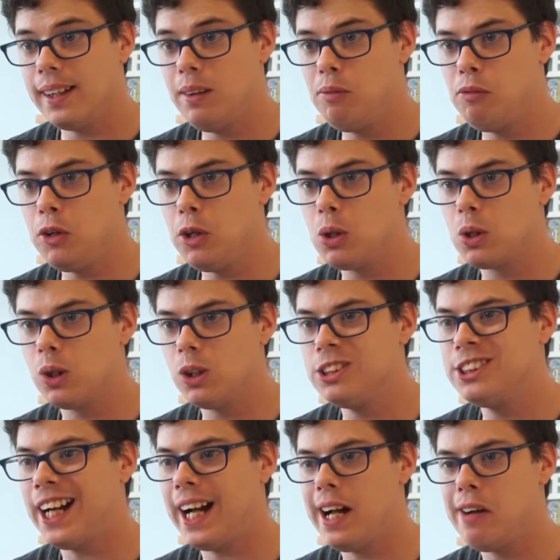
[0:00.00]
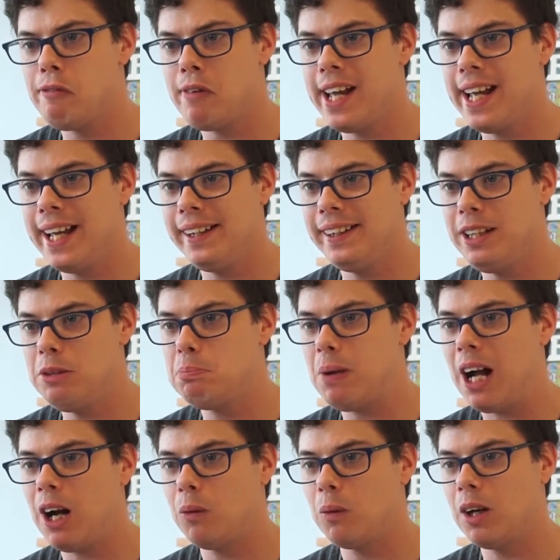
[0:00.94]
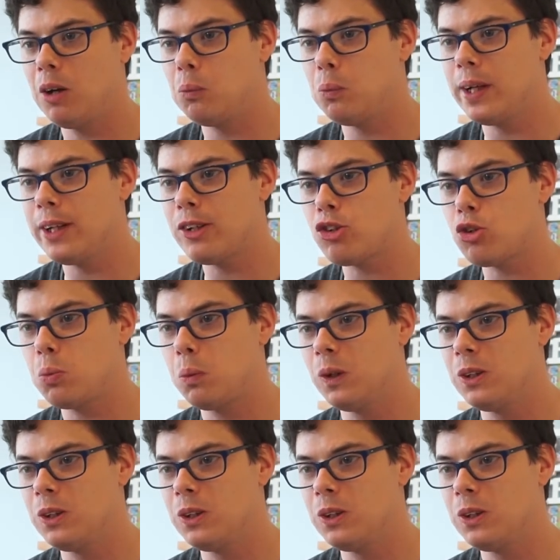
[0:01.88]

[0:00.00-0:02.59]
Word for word: If you could have any power, which